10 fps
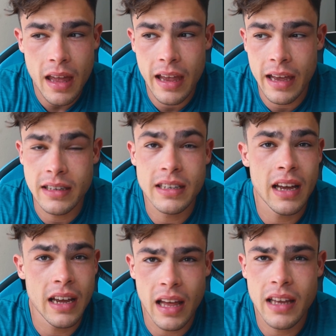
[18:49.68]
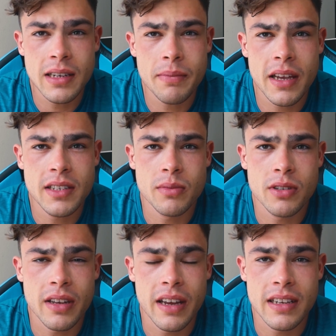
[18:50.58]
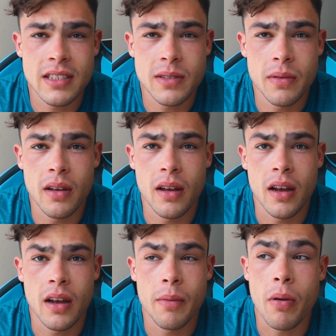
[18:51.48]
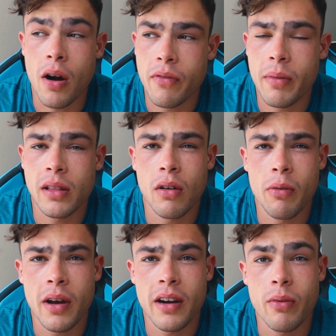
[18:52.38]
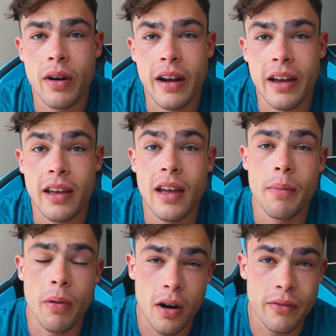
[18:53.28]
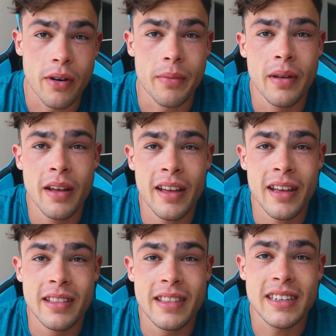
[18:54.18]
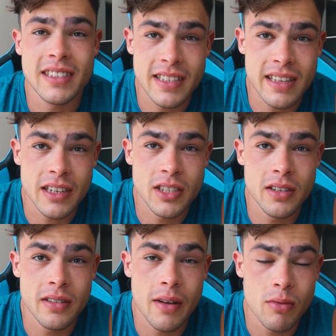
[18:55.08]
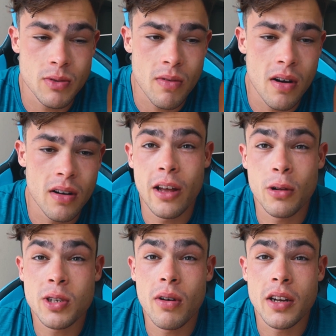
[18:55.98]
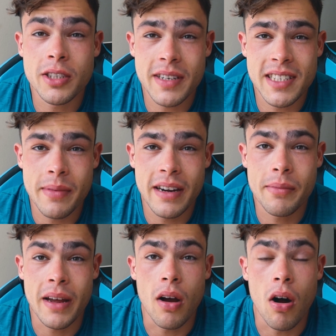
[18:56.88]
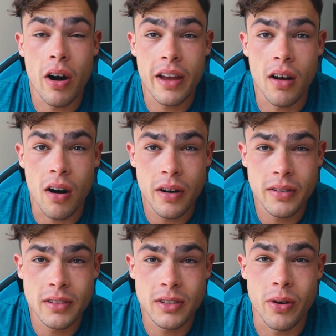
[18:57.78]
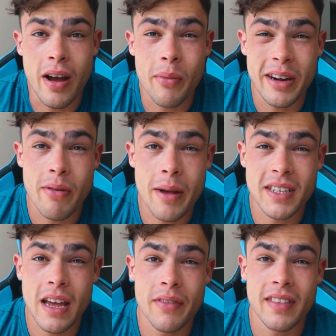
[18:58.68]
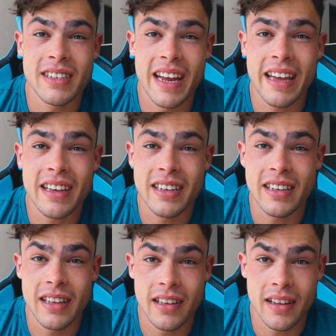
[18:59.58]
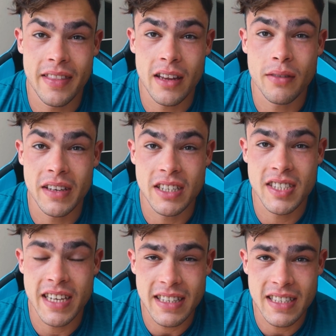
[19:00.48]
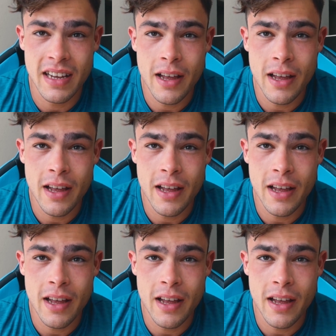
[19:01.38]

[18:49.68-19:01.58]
and I did make some good gains apart from my lower body, apart from the exercise selection that was wrong. I also underestimated my RIR, so how many reps I have in the tank at the end of each set,